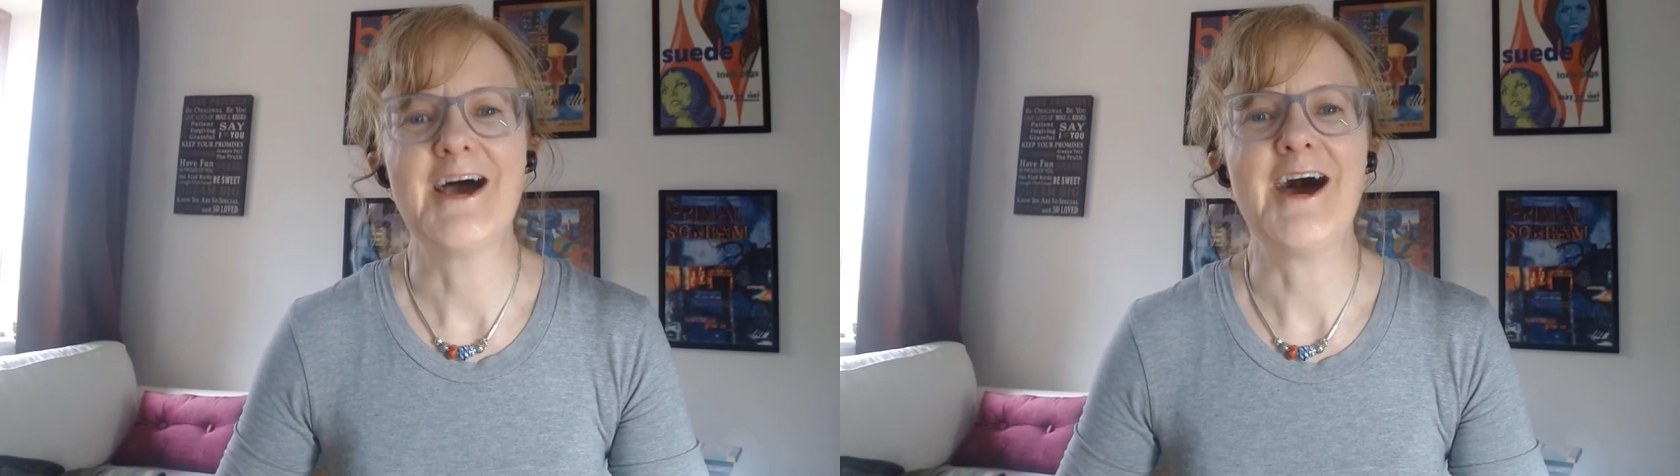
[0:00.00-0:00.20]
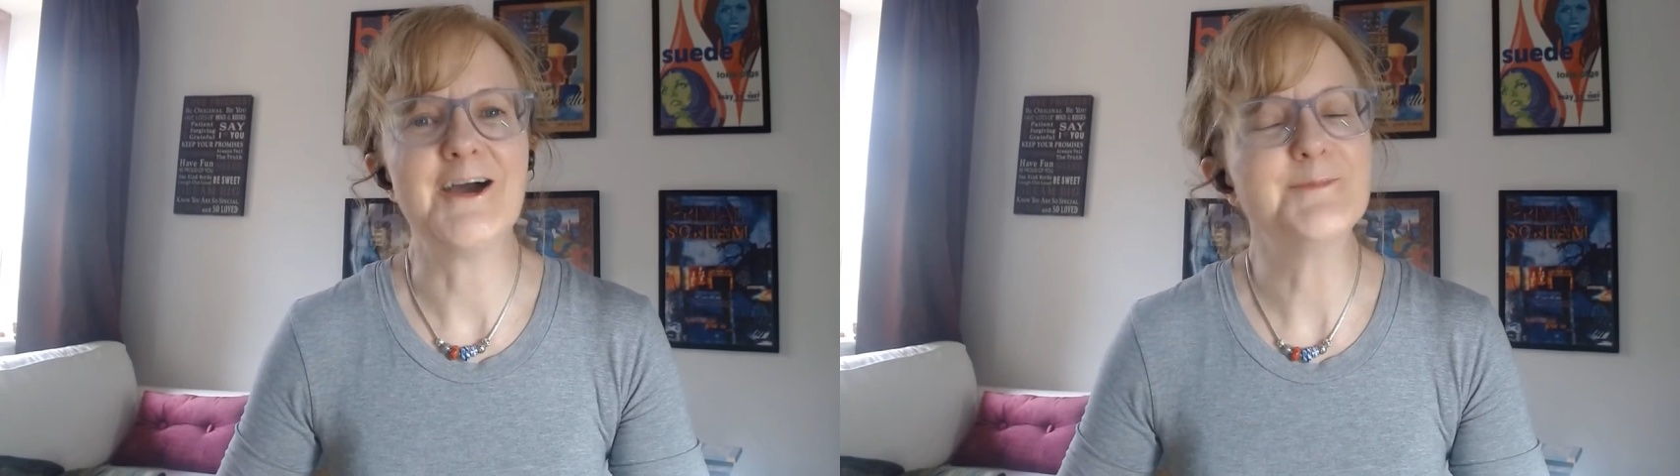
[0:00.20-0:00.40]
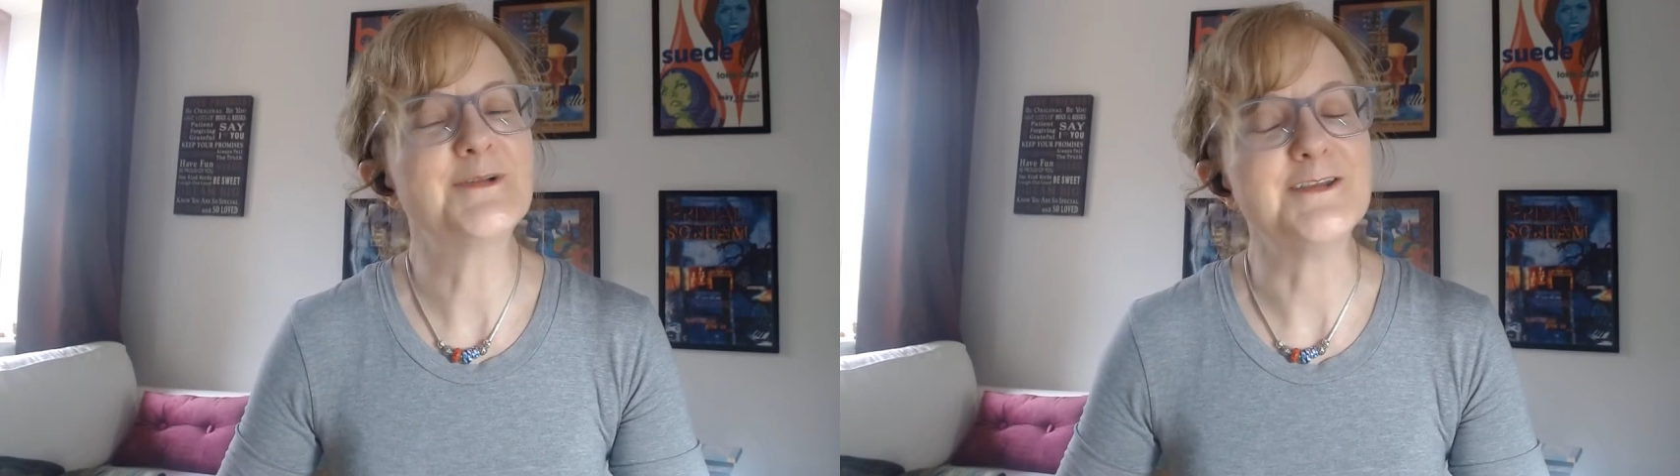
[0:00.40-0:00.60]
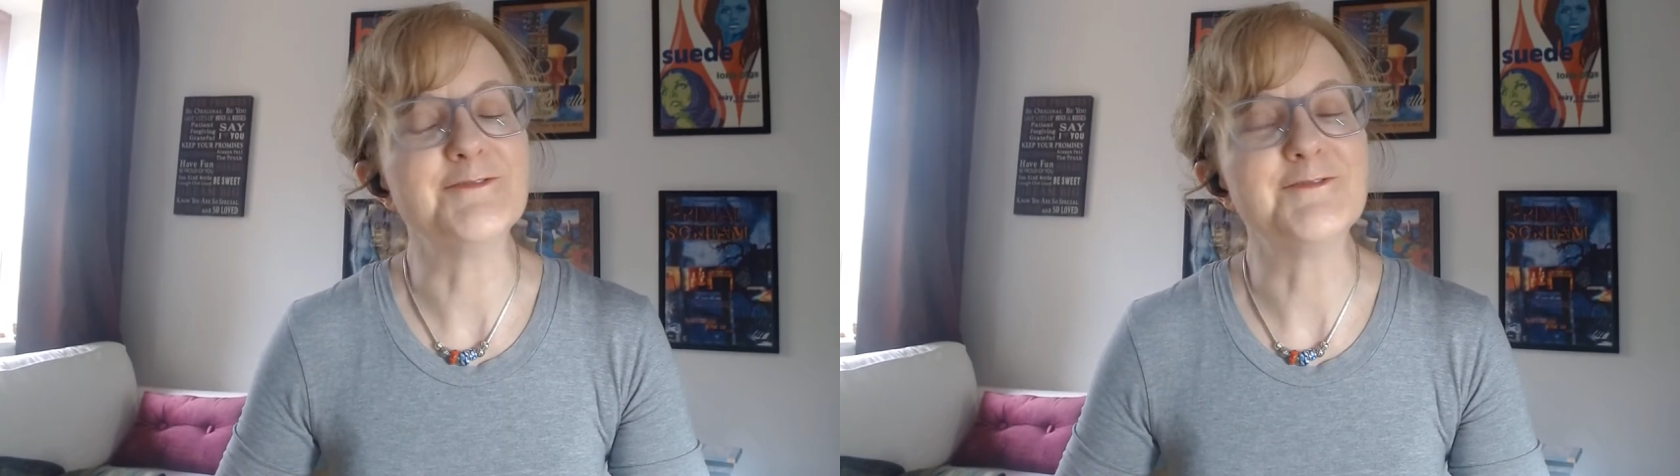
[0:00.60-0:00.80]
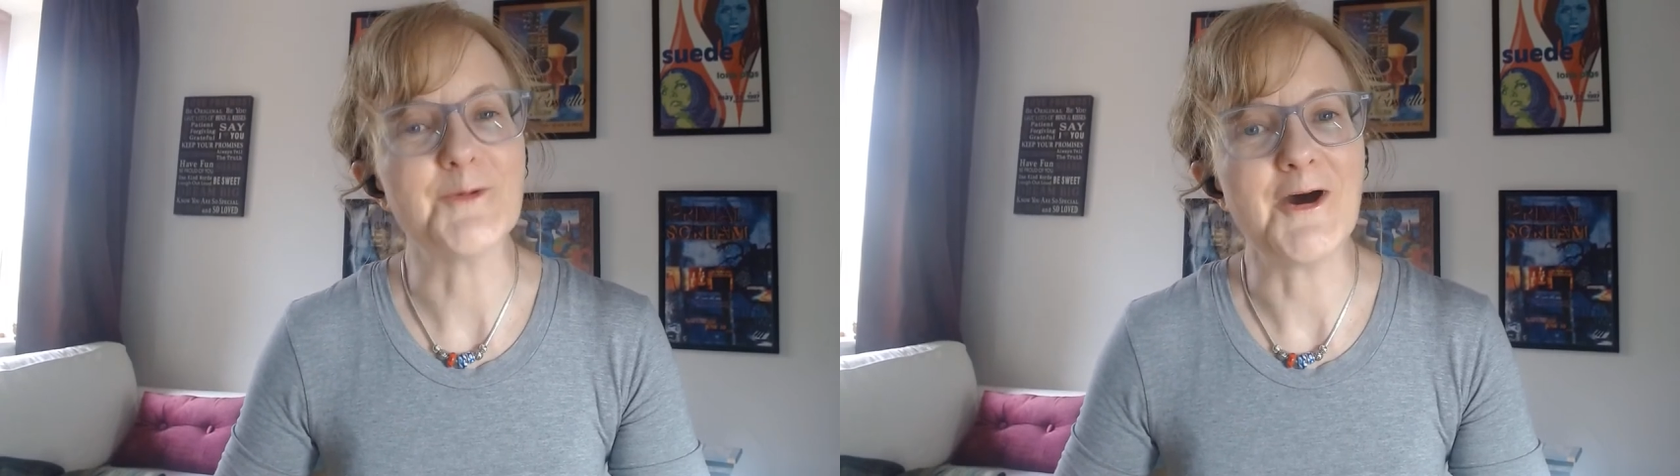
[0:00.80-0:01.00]
I believe
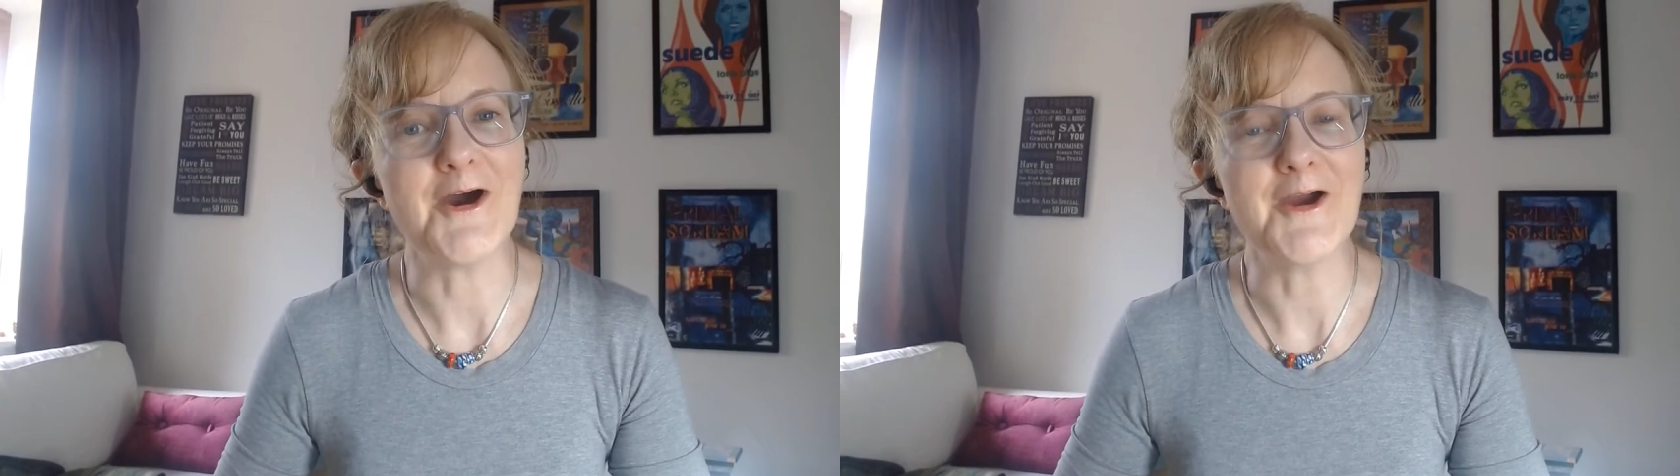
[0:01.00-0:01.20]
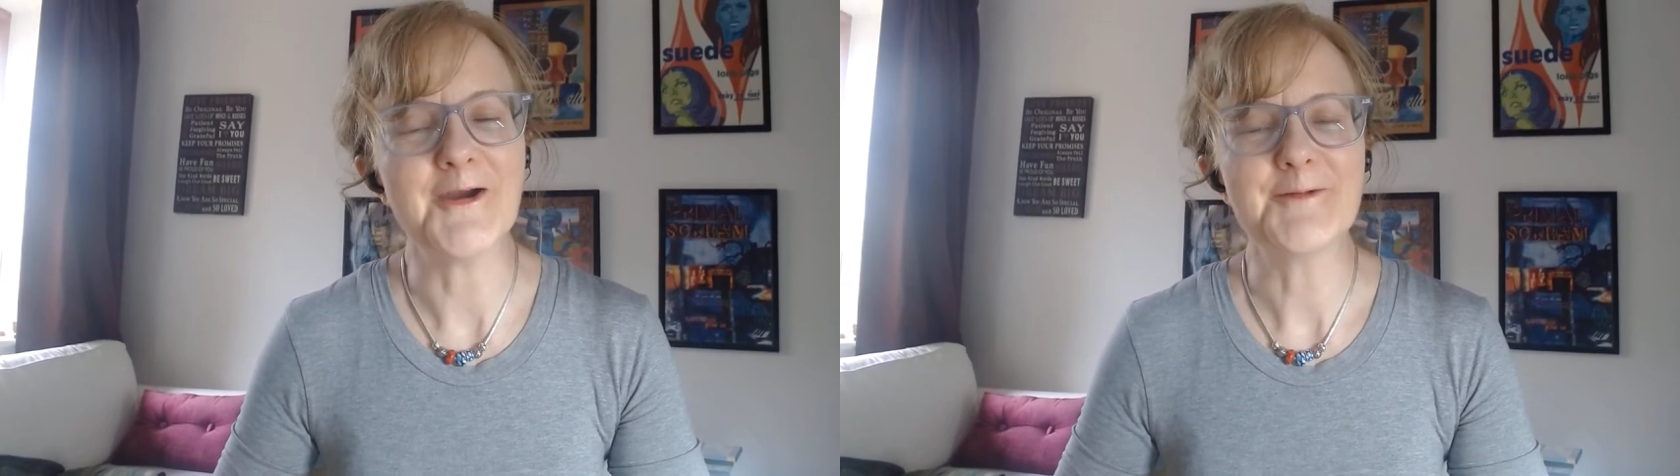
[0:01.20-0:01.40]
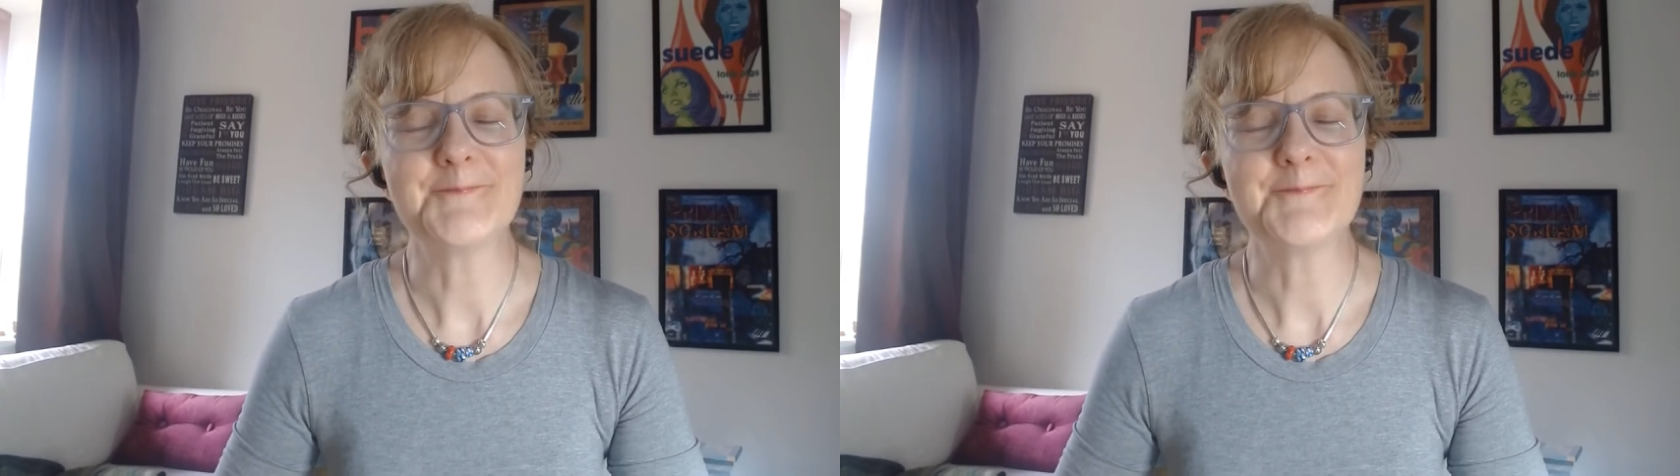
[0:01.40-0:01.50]
you are.